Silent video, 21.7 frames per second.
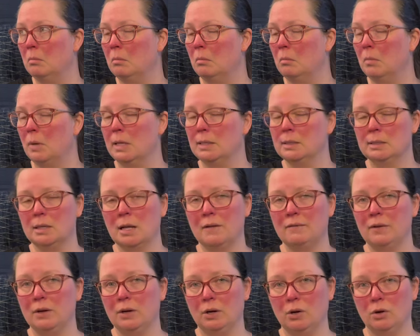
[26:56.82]
it's not
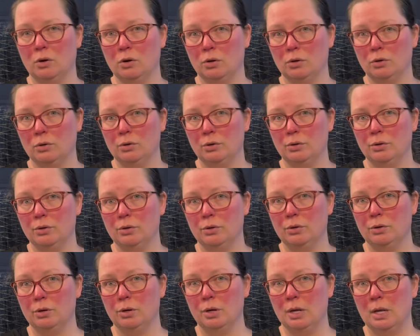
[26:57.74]
very hard.
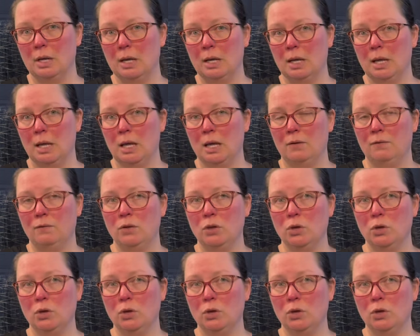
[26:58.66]
If